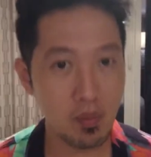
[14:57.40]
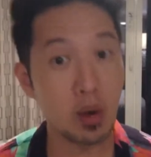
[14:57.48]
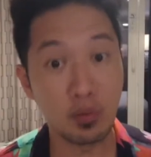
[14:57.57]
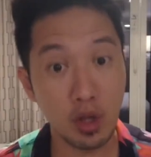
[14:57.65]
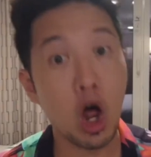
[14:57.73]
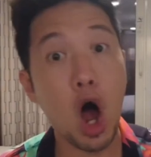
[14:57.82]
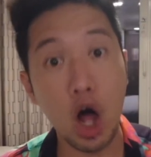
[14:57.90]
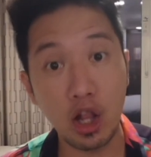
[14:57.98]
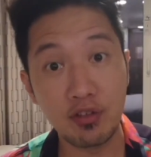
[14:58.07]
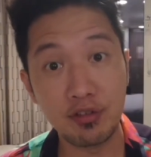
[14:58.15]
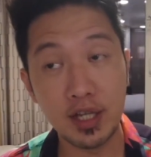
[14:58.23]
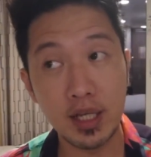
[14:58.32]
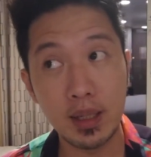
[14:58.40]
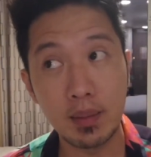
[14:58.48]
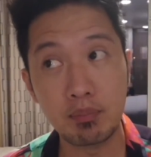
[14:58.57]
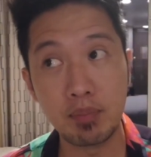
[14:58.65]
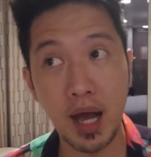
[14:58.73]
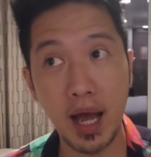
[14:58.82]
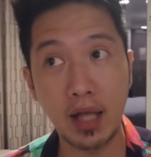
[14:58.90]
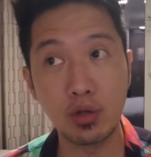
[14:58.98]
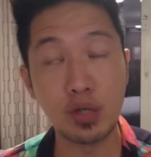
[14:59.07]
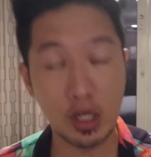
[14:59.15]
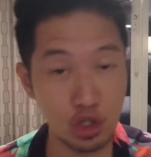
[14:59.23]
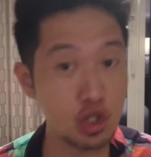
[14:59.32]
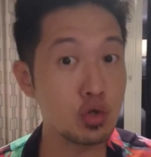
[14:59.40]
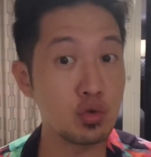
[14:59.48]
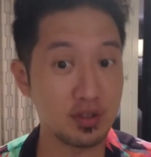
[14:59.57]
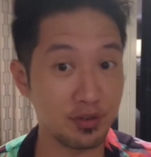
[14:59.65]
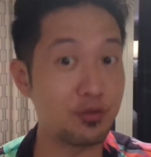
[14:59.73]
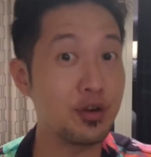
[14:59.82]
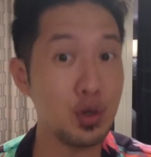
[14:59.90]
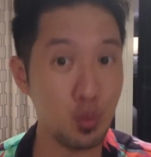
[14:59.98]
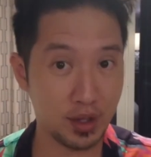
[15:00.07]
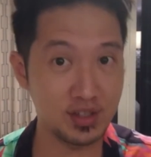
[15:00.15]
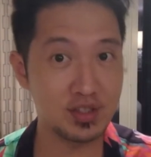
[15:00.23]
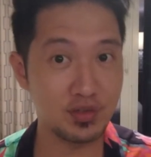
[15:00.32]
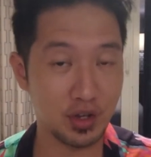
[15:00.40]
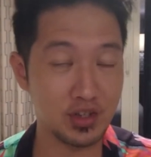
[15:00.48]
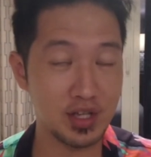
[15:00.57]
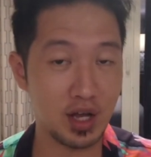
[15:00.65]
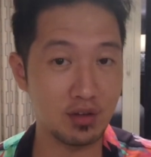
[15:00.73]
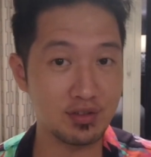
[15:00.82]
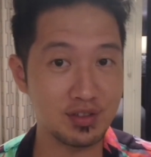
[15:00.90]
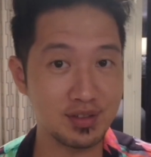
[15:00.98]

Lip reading: Well, not all of it, but you can choose the free ones for yourselves.